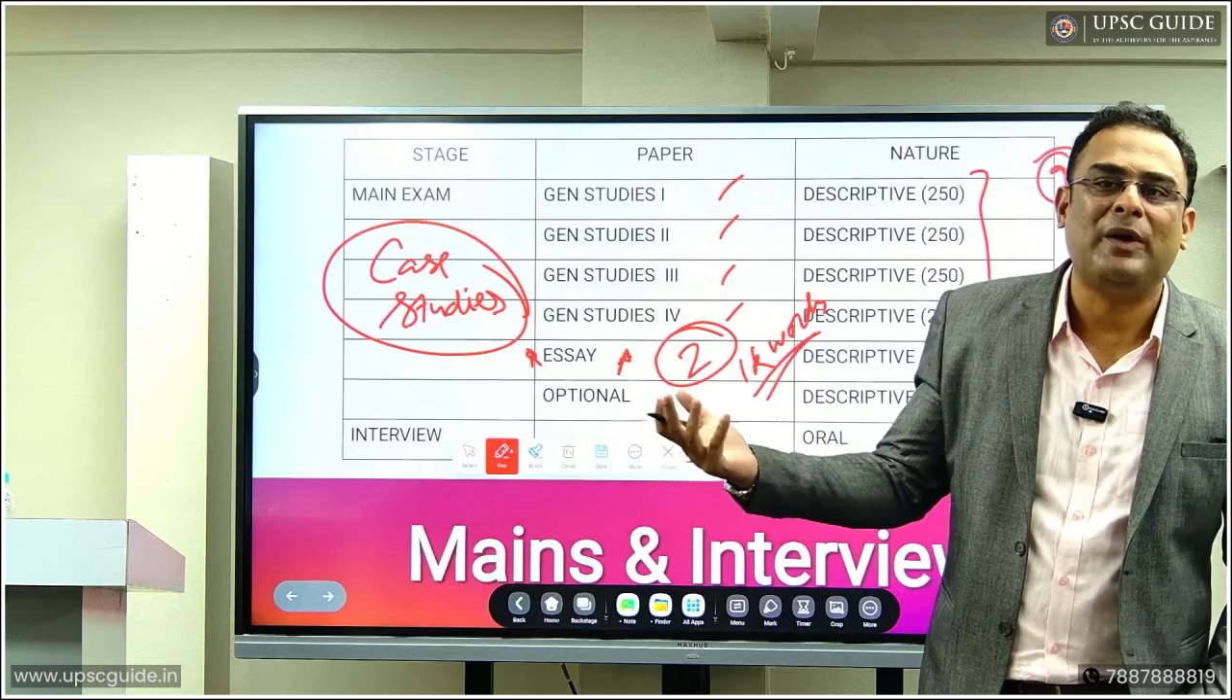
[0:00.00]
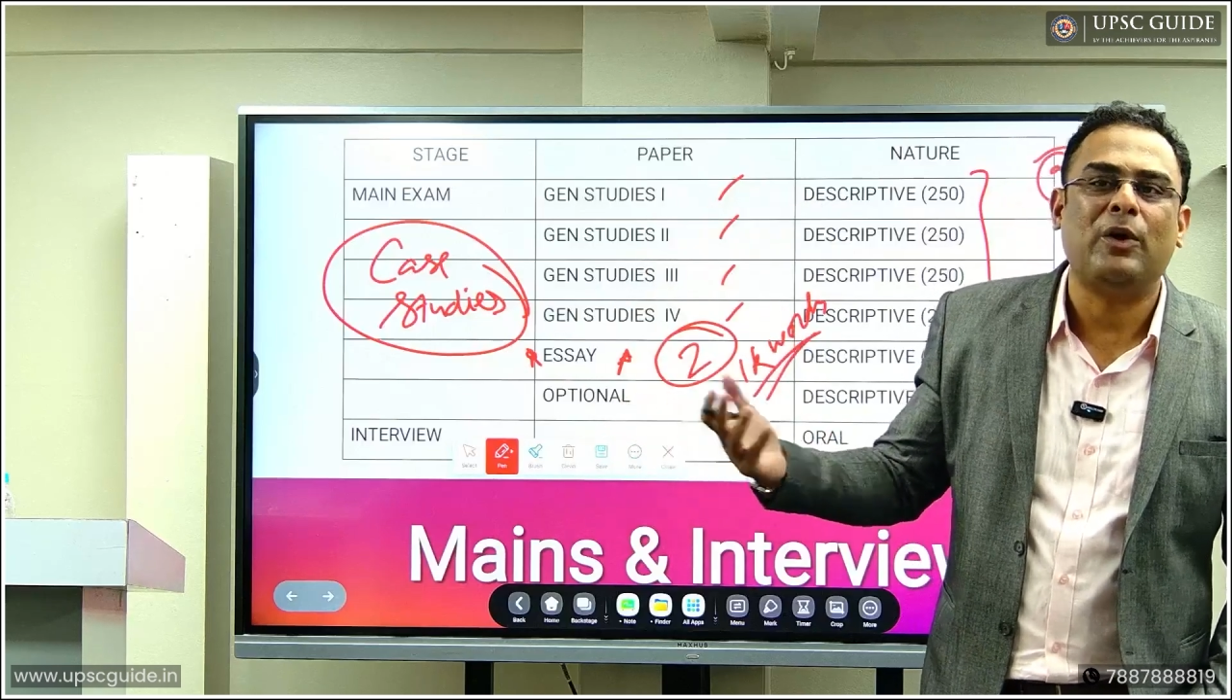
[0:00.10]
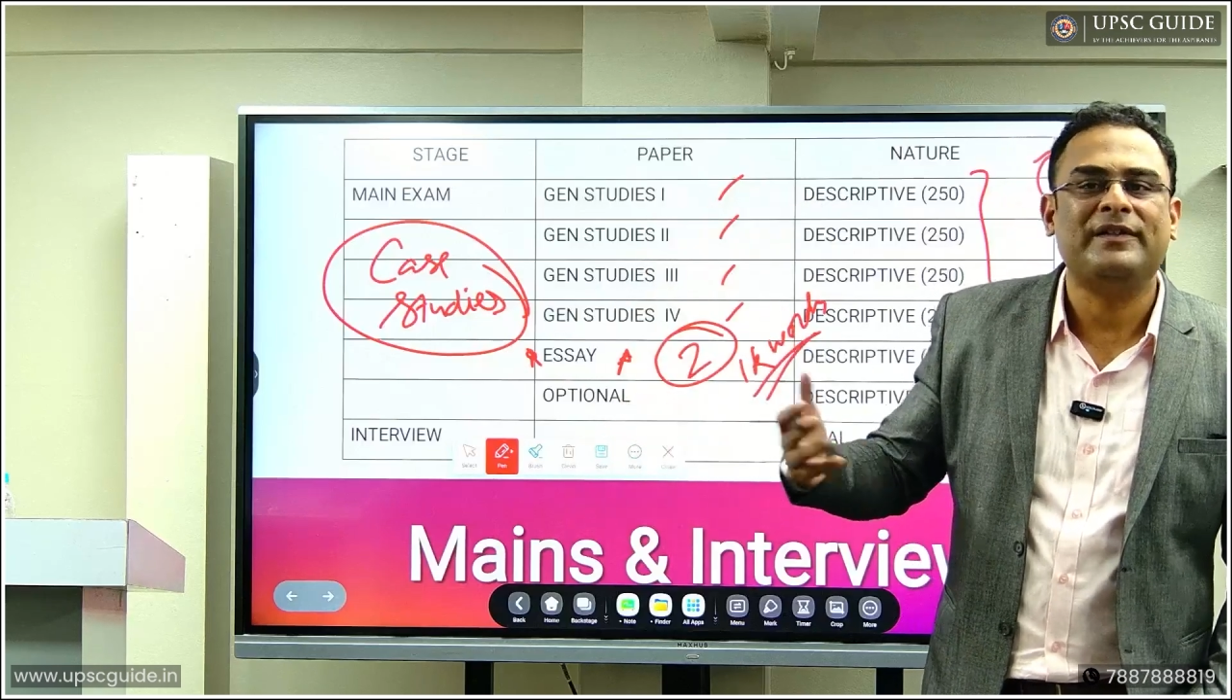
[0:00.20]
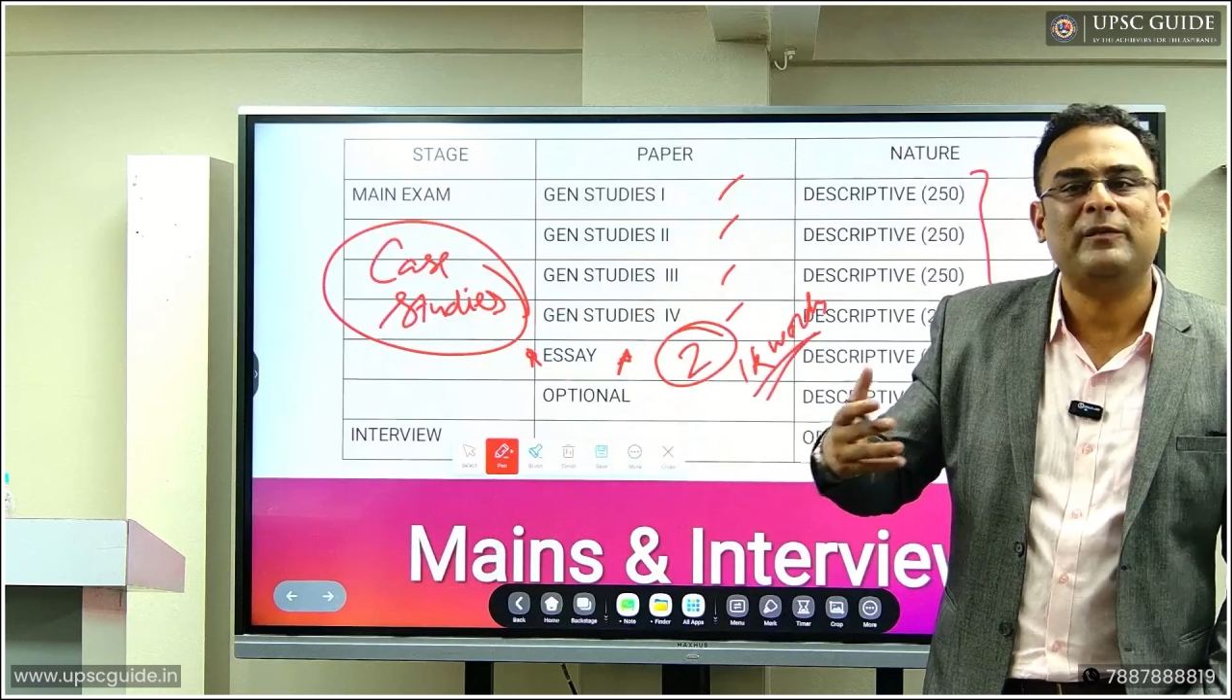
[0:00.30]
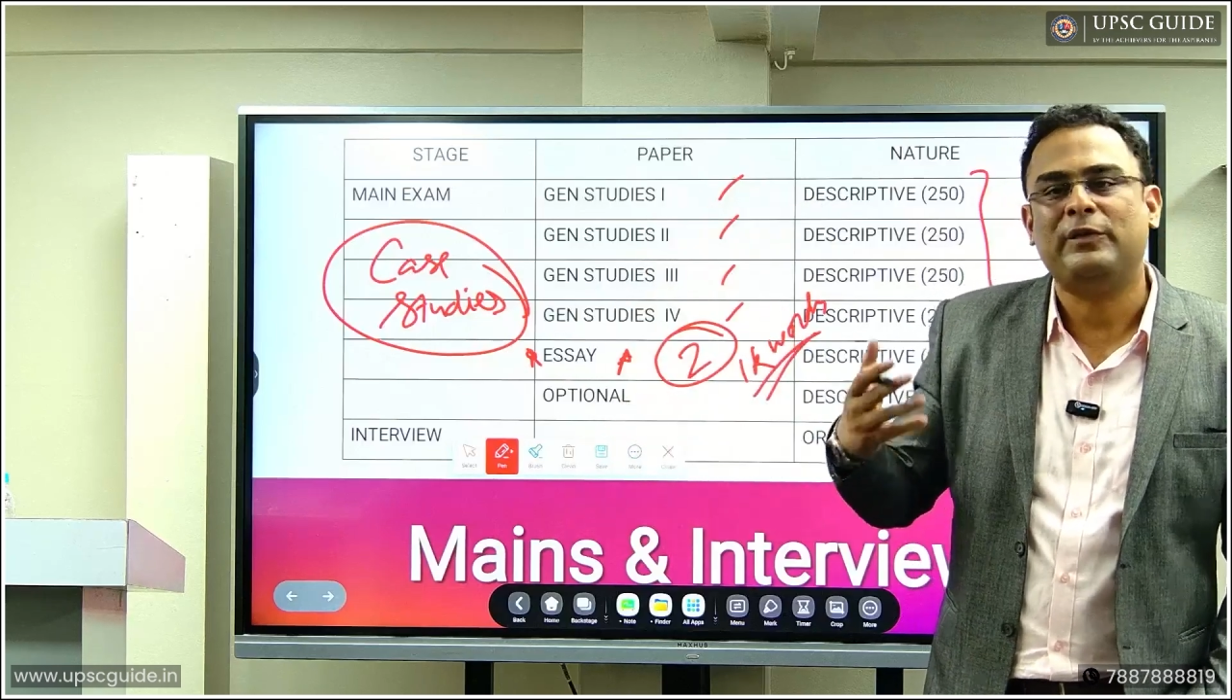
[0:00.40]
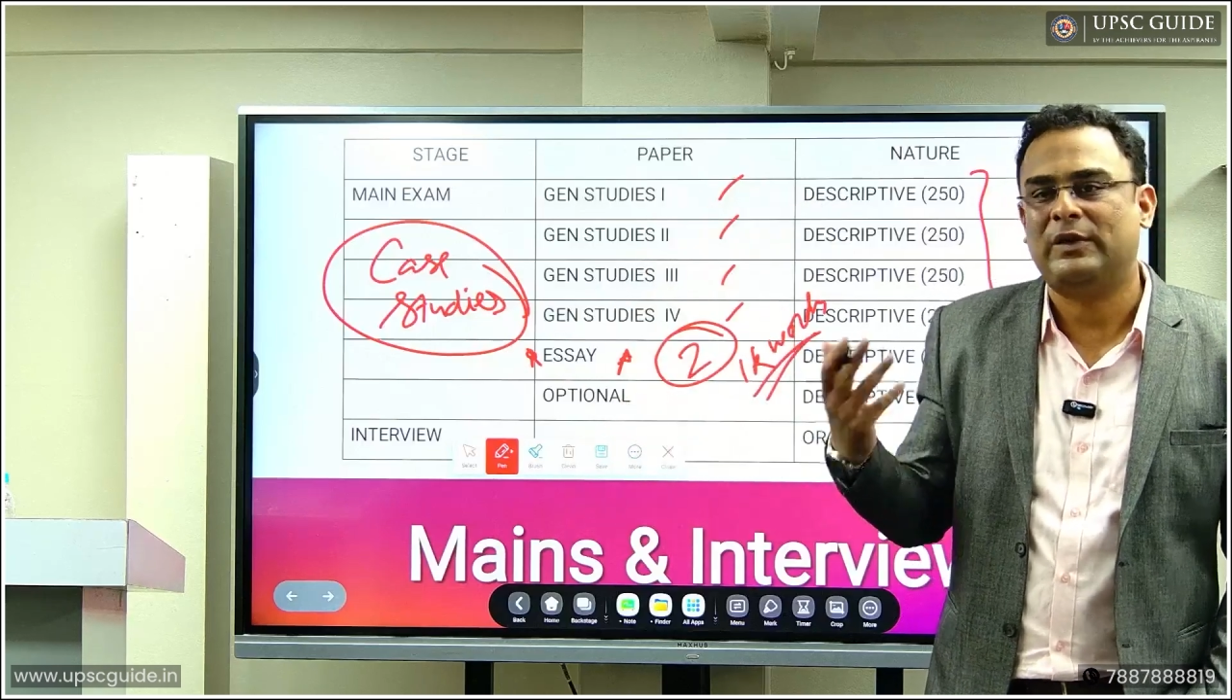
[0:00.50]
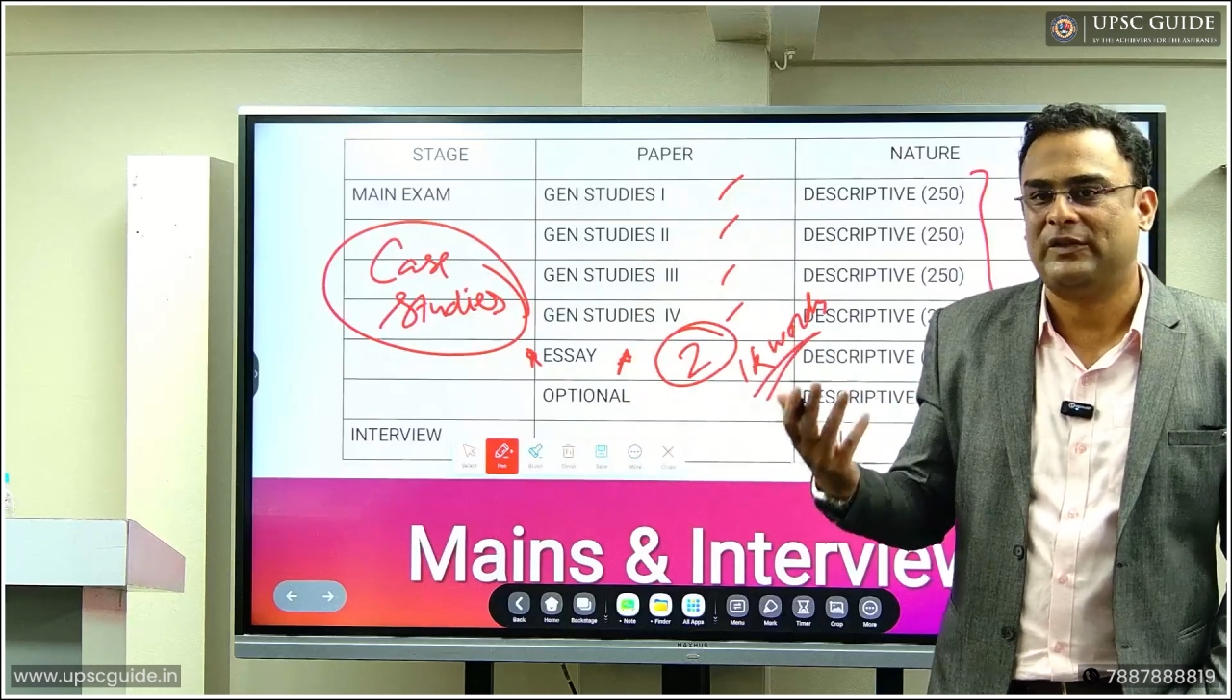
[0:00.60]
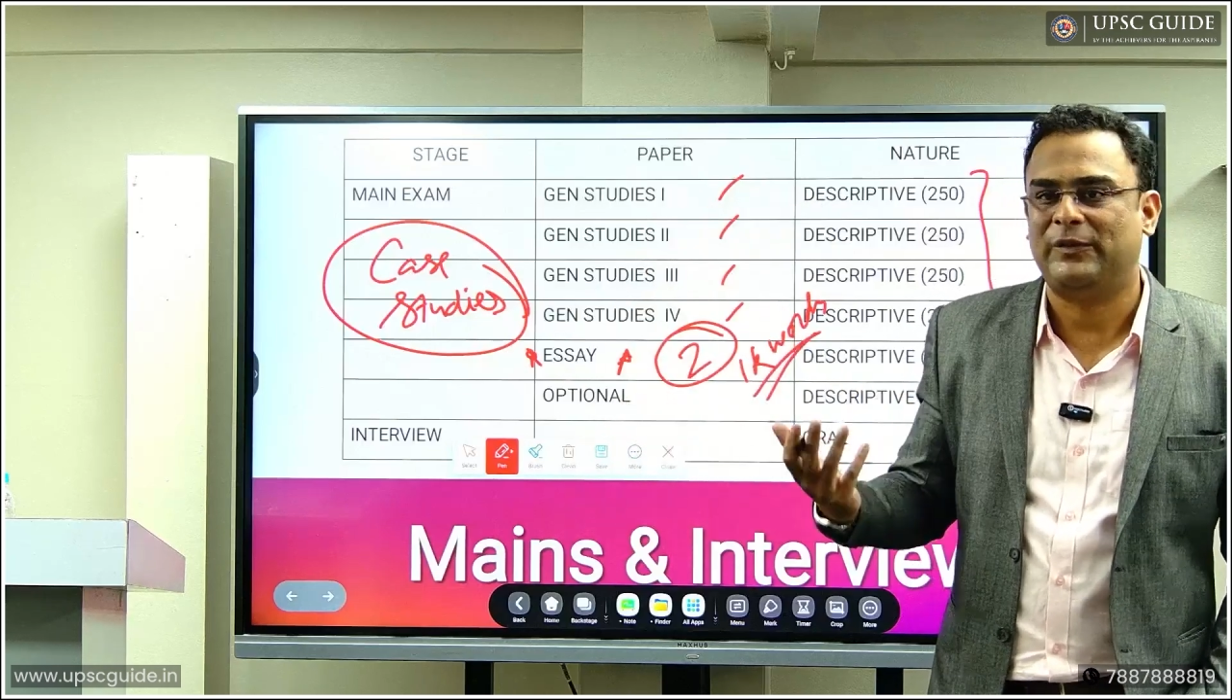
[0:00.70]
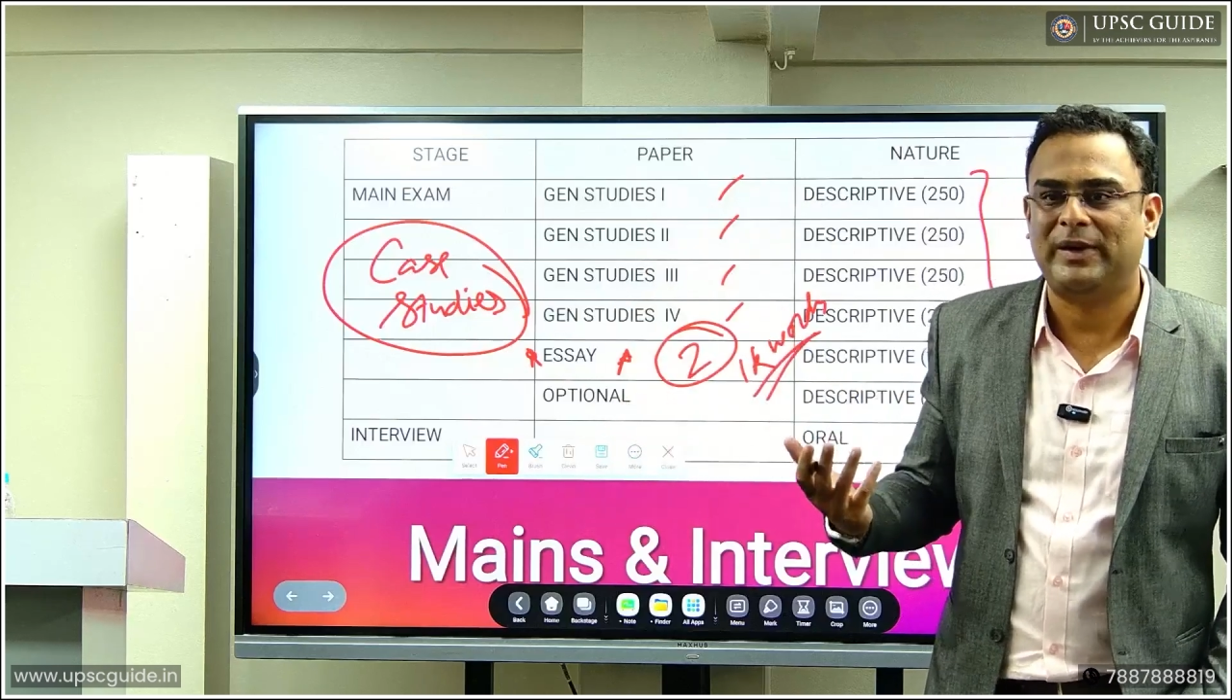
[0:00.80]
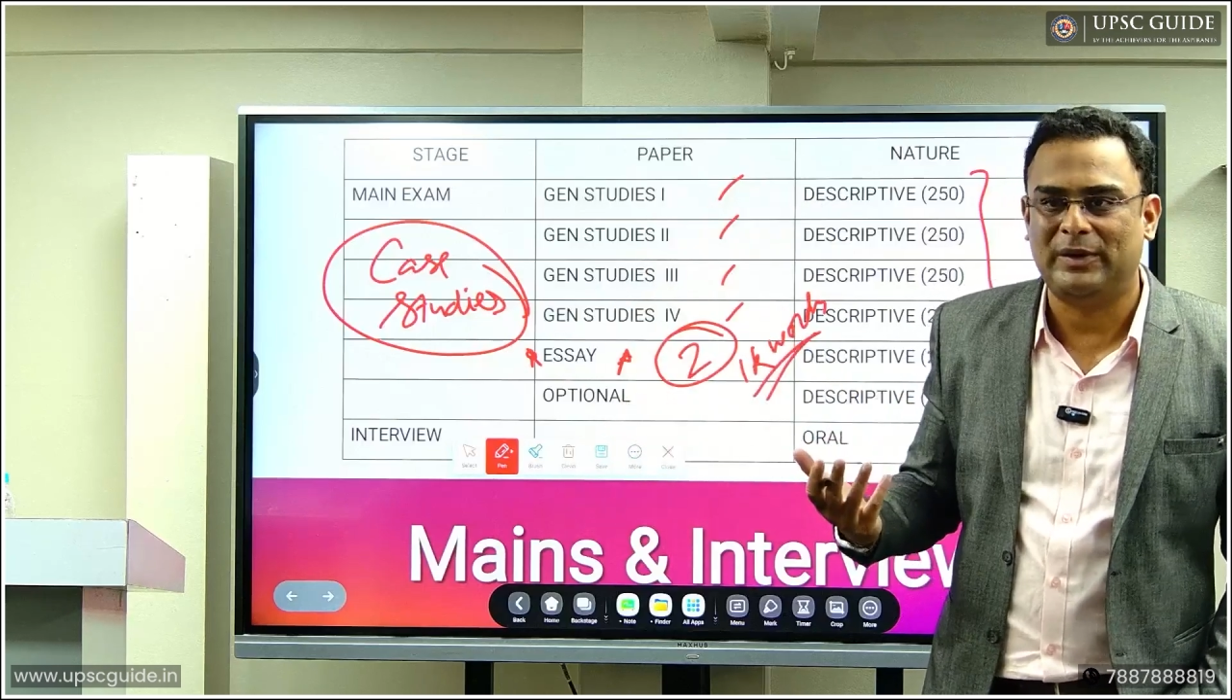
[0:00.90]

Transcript: or some philosophical